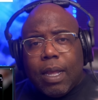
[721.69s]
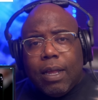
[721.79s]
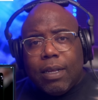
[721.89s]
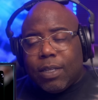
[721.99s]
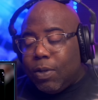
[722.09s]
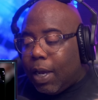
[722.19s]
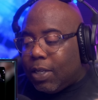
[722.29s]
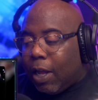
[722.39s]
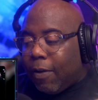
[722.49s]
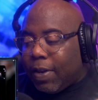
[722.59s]
Listen, you
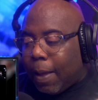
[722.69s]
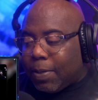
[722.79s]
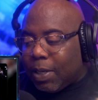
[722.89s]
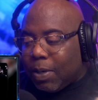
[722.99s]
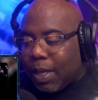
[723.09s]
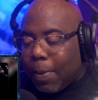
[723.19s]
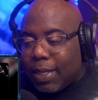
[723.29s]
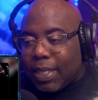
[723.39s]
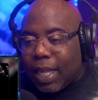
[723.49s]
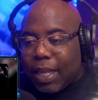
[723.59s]
guys all have an absolutely
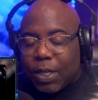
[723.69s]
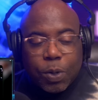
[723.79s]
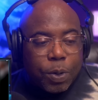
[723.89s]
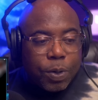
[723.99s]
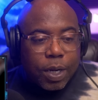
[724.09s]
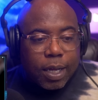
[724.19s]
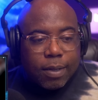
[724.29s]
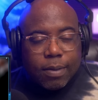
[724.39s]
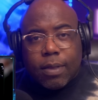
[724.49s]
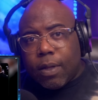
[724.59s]
amazing day and enjoy your
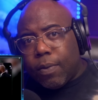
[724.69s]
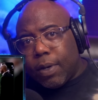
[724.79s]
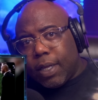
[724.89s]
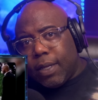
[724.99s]
day thoroughly.